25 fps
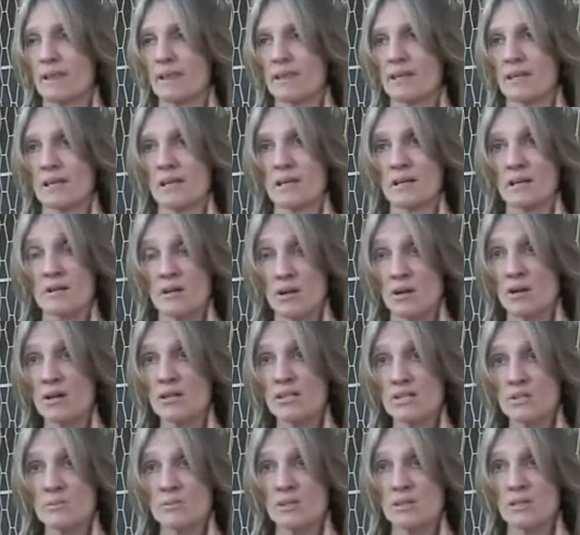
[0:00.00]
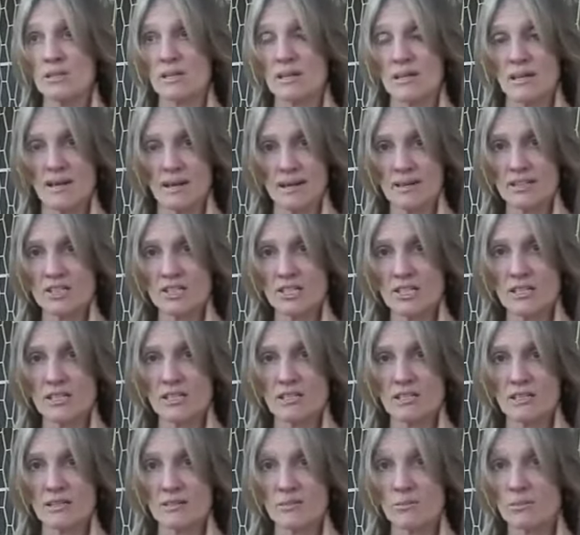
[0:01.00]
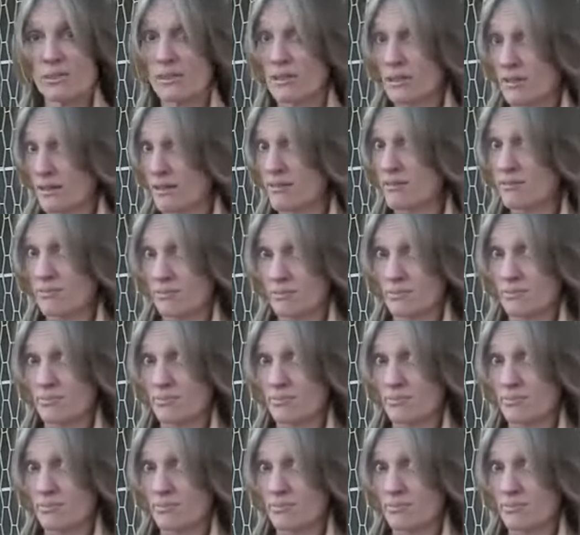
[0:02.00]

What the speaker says: acknowledgement that actually we have